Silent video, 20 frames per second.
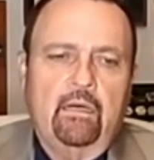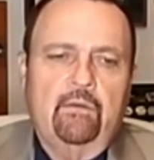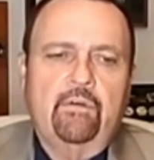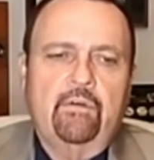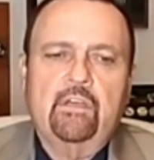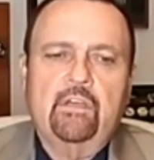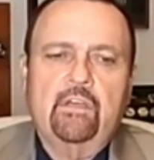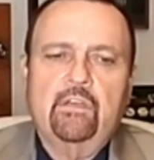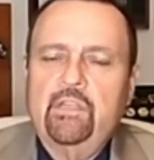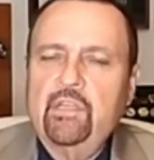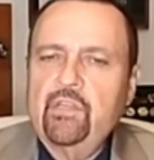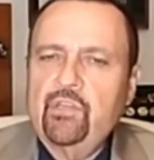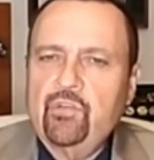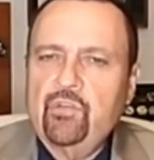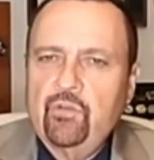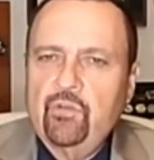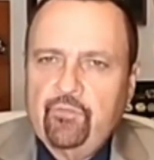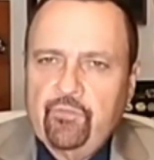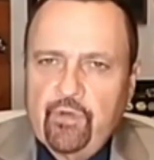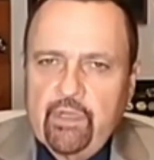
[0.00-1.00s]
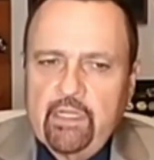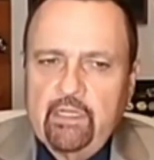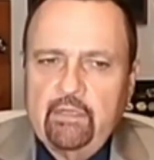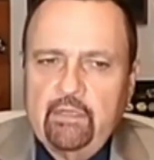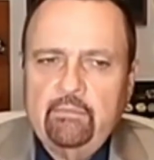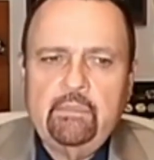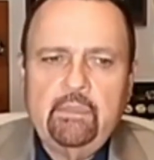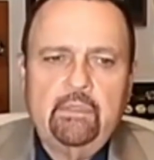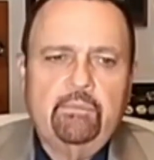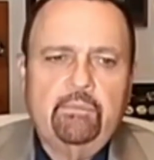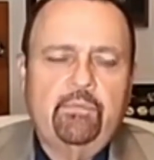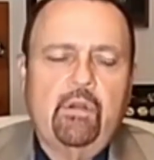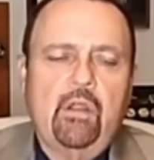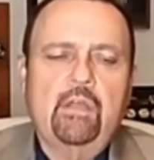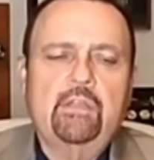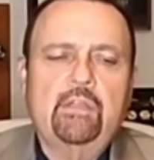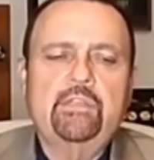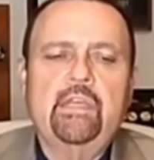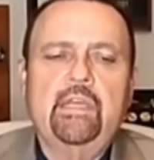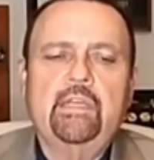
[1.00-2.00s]
of Unconditional Freedom
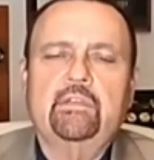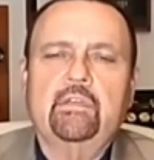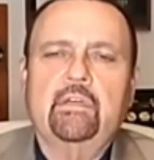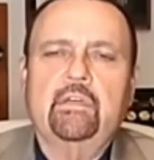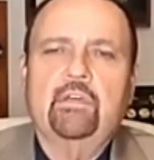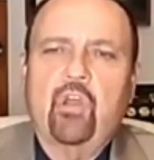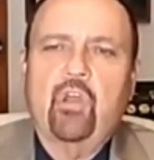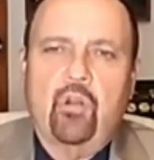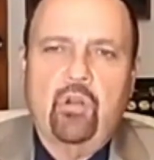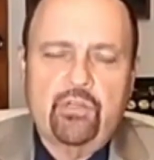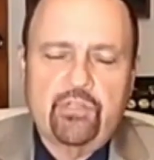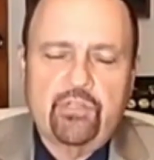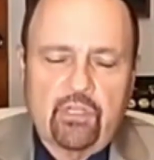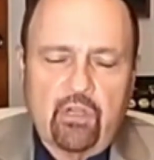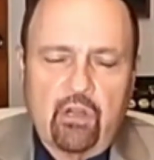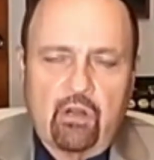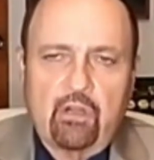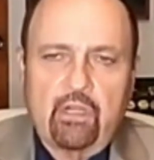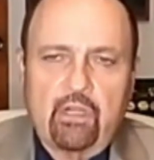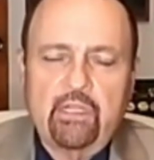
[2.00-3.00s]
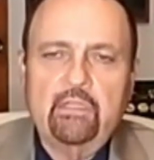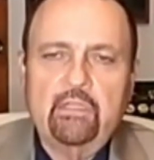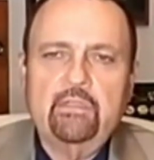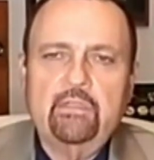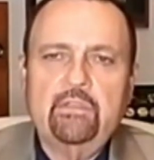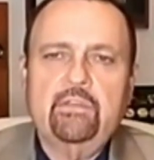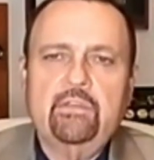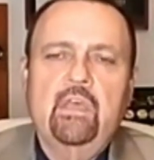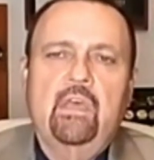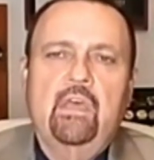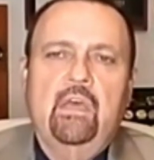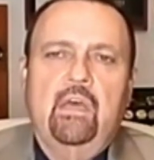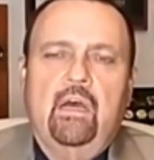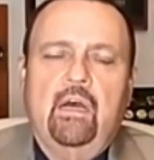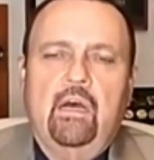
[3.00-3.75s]
Project, Guards to Guardians.